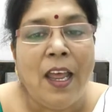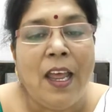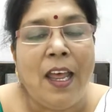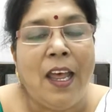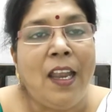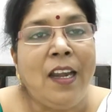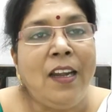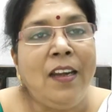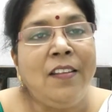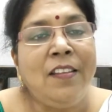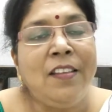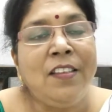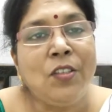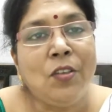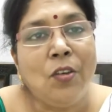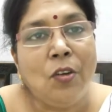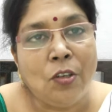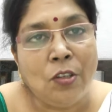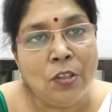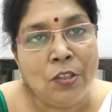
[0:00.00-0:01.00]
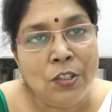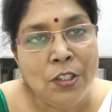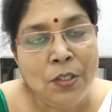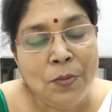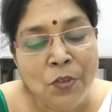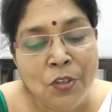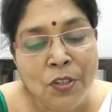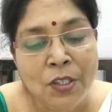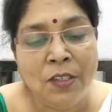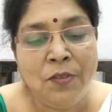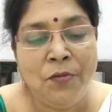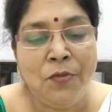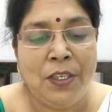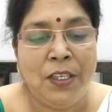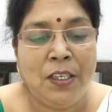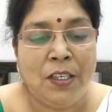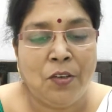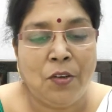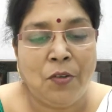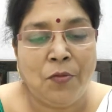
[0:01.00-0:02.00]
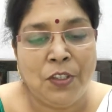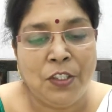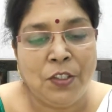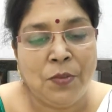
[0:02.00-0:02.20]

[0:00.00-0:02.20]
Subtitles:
And this oxymoron figure of